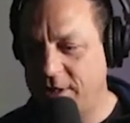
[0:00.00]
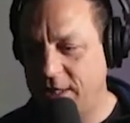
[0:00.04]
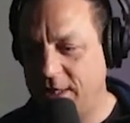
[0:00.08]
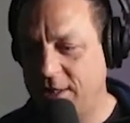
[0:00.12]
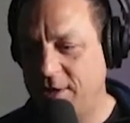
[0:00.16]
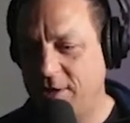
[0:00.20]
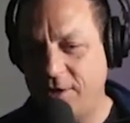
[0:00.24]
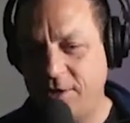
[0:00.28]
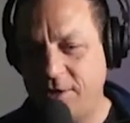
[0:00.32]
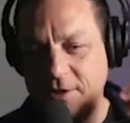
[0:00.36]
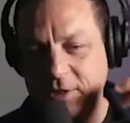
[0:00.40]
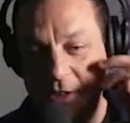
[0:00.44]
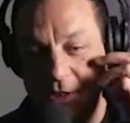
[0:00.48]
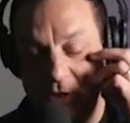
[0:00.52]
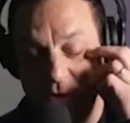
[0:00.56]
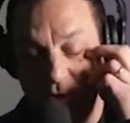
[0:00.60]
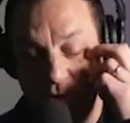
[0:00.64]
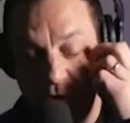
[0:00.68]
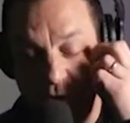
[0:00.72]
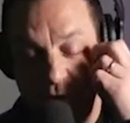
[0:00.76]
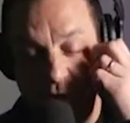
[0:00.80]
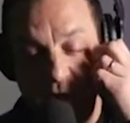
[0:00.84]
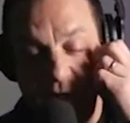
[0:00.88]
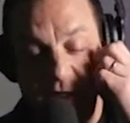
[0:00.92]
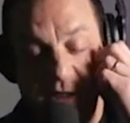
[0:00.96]
and he'd close the
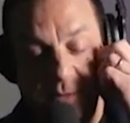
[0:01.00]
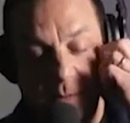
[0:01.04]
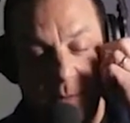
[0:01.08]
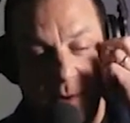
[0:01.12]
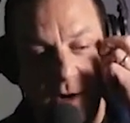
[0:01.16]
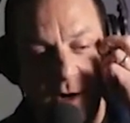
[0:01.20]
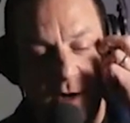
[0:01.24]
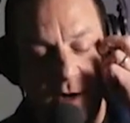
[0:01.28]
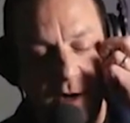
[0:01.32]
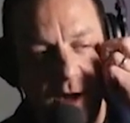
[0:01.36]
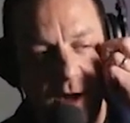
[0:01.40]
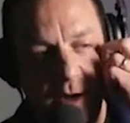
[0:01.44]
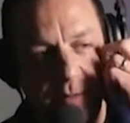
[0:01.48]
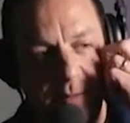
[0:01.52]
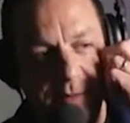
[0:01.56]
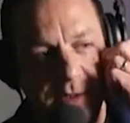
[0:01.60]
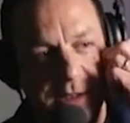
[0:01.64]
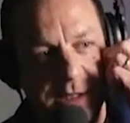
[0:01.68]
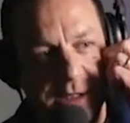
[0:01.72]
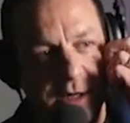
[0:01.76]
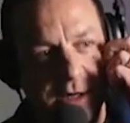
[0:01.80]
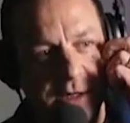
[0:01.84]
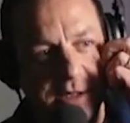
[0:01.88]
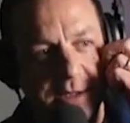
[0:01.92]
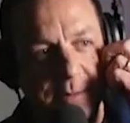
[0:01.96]
door, and then he'd spark up and
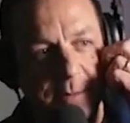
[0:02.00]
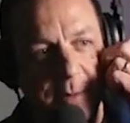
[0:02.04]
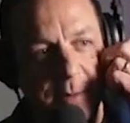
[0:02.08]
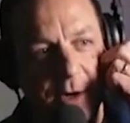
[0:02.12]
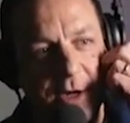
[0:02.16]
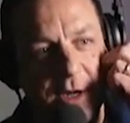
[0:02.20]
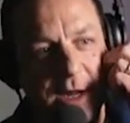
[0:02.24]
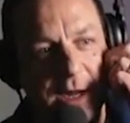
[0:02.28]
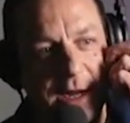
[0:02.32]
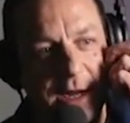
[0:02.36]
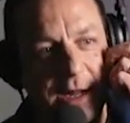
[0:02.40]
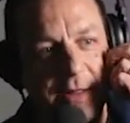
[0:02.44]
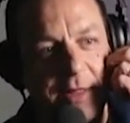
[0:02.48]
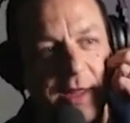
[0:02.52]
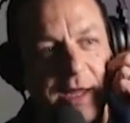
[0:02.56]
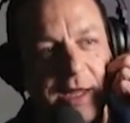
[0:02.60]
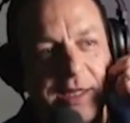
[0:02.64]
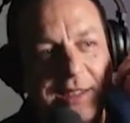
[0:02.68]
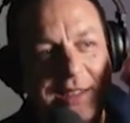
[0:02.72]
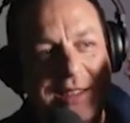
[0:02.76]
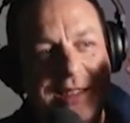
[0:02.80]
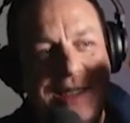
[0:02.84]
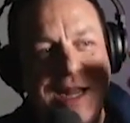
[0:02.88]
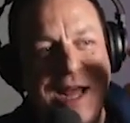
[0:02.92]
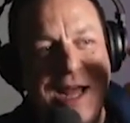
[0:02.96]
start smoking in
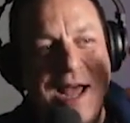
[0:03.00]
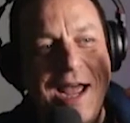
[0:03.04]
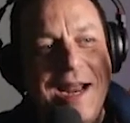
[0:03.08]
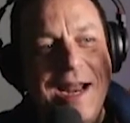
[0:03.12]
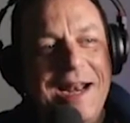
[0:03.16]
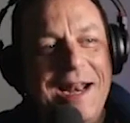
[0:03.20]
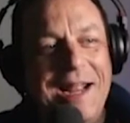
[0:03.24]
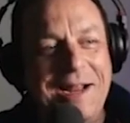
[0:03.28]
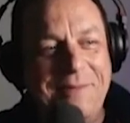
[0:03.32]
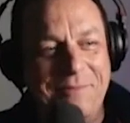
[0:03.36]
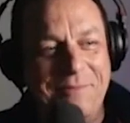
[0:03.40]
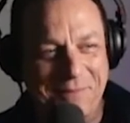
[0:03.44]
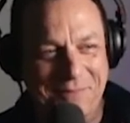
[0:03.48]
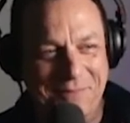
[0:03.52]
this tiny,